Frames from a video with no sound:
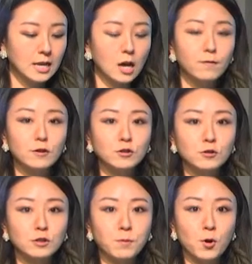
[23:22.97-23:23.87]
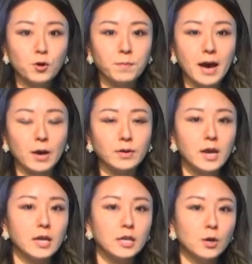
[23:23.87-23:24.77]
Now, officials spoke about,
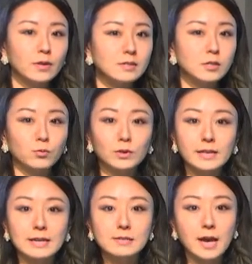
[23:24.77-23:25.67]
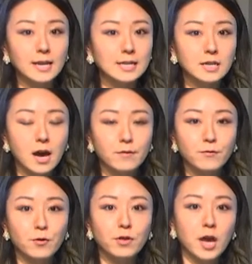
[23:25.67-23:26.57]
this is a really exciting time
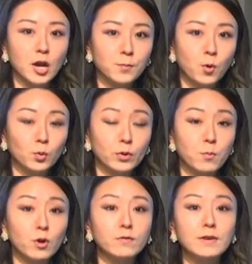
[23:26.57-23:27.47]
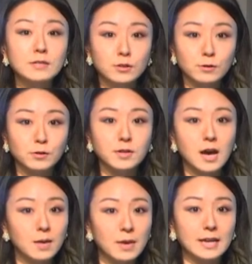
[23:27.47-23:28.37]
for the airport with more visitors
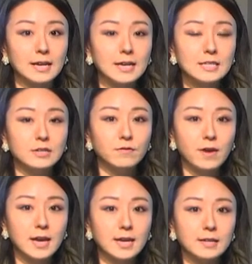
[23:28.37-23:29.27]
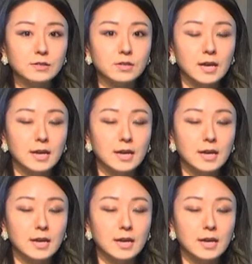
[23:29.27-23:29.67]
coming to Vegas.